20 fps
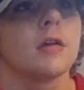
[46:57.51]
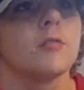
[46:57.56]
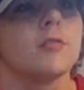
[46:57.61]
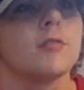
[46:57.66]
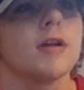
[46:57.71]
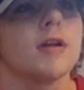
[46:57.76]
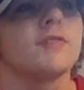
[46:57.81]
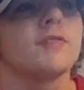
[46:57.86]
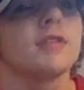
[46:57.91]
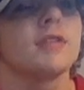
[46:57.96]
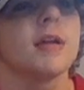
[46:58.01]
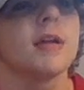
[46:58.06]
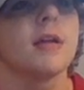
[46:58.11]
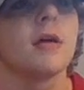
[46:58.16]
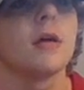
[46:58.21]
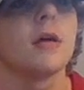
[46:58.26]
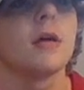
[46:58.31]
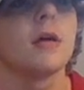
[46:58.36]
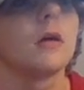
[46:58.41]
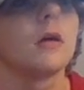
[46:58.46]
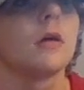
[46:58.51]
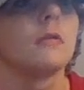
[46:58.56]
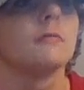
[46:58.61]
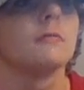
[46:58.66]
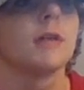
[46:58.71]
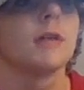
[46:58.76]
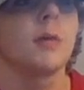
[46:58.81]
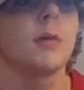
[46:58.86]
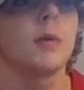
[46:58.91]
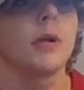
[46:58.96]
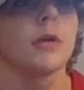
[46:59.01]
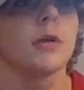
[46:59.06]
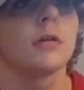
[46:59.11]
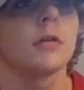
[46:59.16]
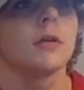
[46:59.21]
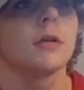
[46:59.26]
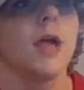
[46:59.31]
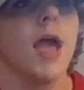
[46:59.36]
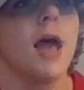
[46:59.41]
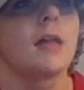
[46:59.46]
drafted right
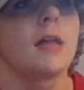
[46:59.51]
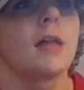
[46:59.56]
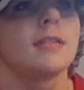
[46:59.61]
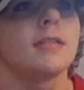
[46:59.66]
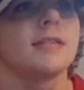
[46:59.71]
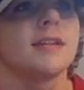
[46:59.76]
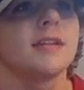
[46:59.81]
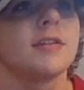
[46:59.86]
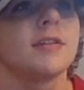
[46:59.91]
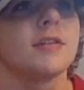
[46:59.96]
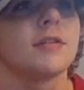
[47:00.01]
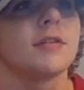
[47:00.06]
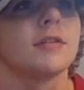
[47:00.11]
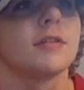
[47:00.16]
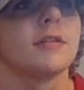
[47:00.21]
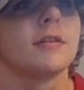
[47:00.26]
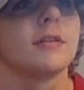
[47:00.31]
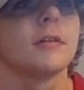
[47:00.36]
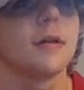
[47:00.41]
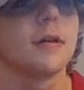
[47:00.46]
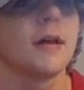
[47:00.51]
winger Alexander.